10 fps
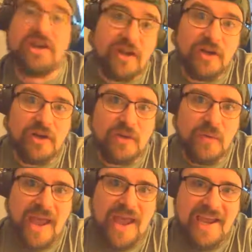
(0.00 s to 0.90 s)

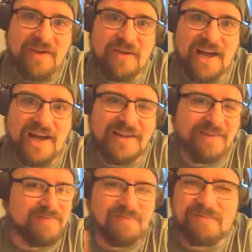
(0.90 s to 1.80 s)
New
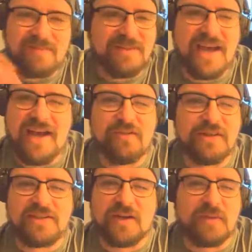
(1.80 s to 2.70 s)
Haven. Go ahead,
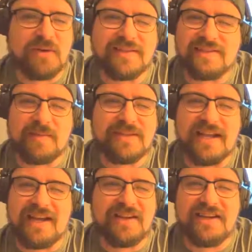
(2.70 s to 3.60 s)
finish up the rest because I'm
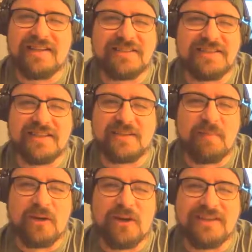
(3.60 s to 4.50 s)
not good at it. Still,
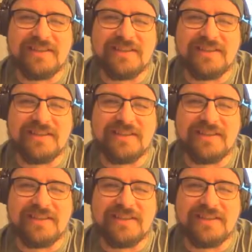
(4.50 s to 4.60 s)
I'm learning.